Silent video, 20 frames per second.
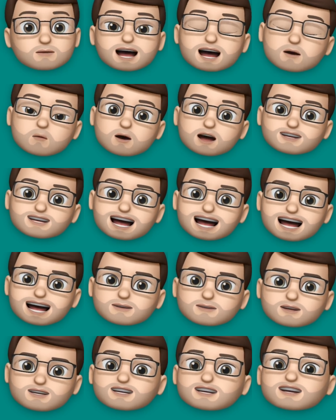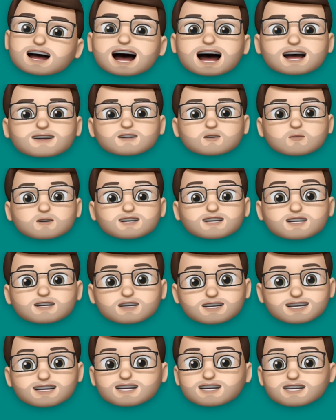And when that happens, everyone's
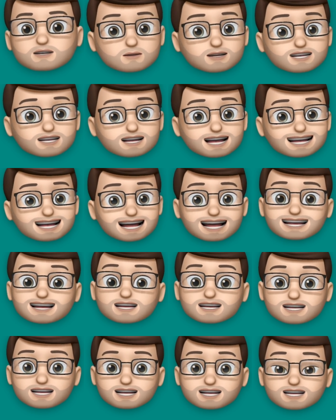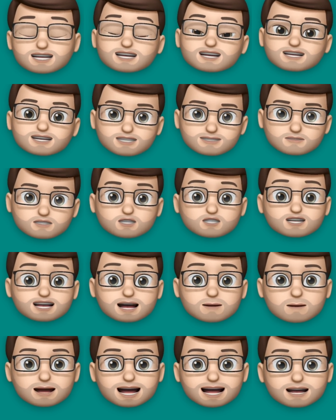devices will stay in sync through
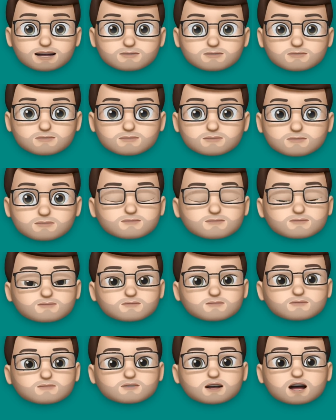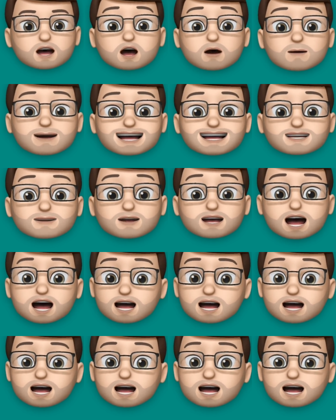SharePlay. Back to my